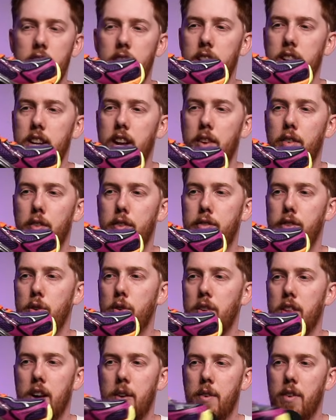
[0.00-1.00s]
Done a review
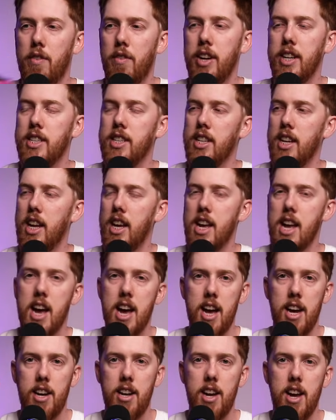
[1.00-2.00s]
on that one recently,
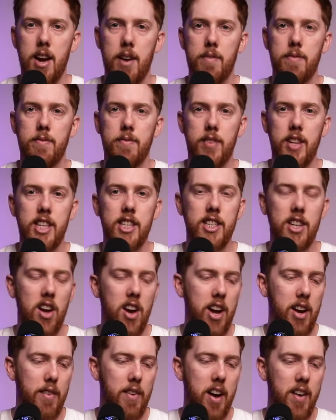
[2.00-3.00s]
and yeah, these
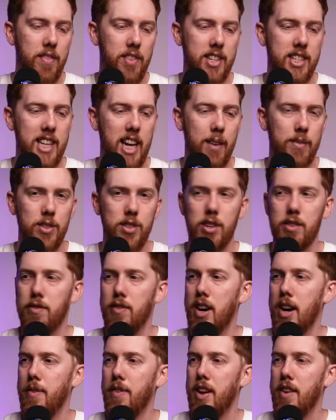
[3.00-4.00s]
kind of have the same sort of
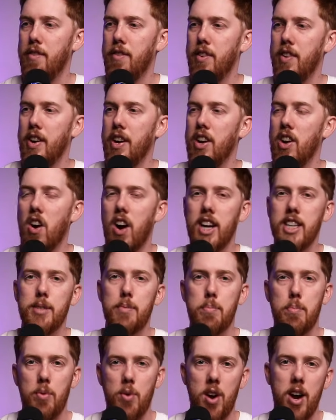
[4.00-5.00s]
vibe, that very nice,
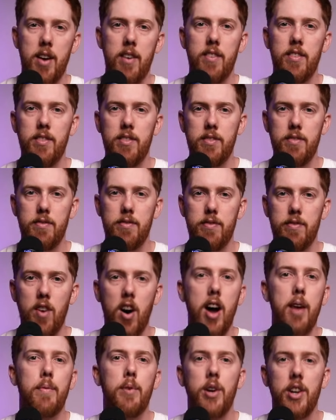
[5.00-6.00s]
bright,
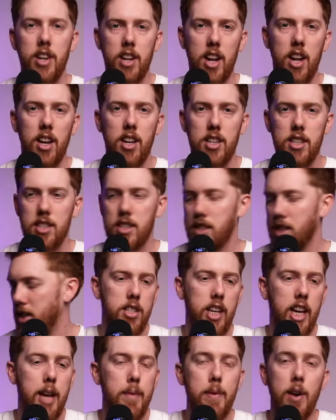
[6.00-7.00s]
vibrant colors.
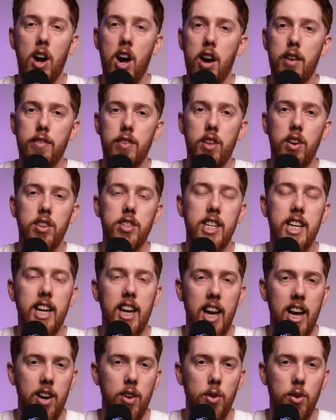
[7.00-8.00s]
So keep an eye out for those in
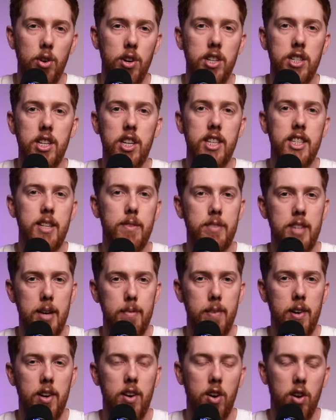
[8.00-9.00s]
late August,
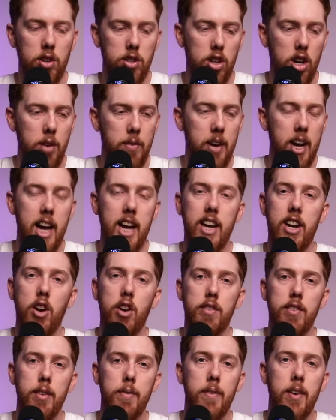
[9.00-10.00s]
September, October, and
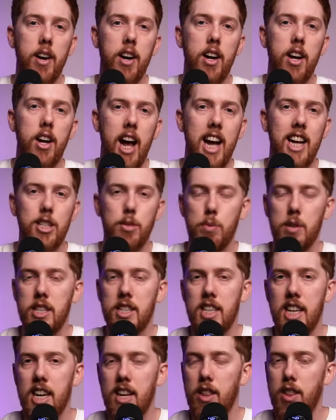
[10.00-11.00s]
November. As we
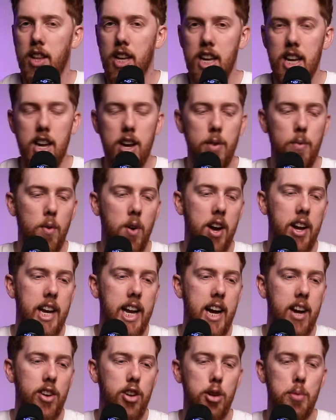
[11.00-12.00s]
see the year wind
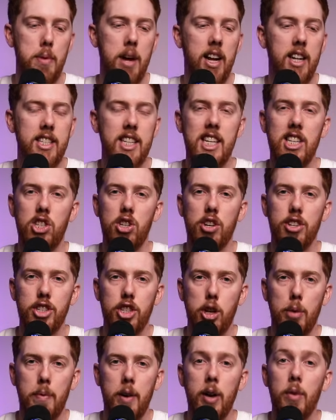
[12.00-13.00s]
down, New Balance is not
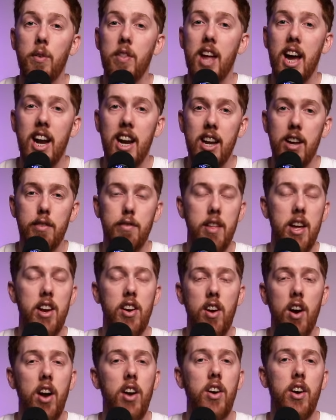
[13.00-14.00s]
stopping with any of their
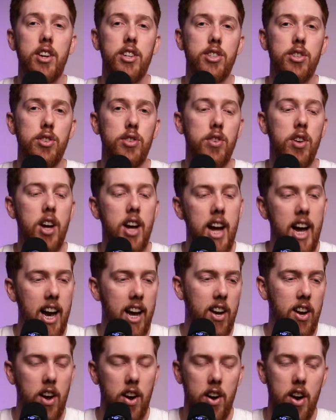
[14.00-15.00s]
992
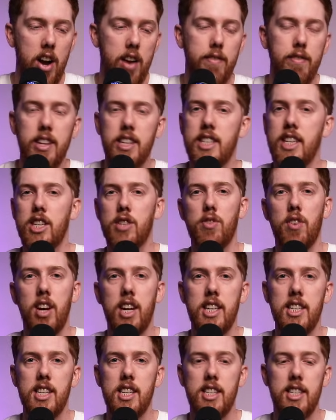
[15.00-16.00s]
and 990 V6
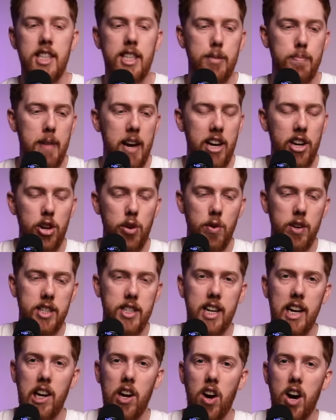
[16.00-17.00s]
releases. This Made in
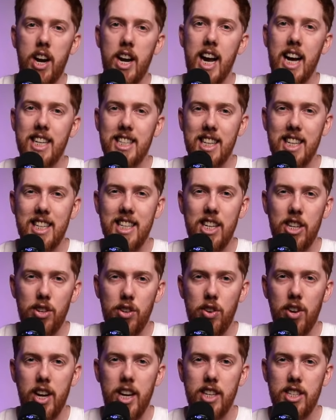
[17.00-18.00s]
USA line has
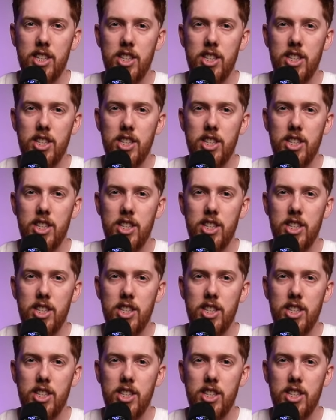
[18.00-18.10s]
continued its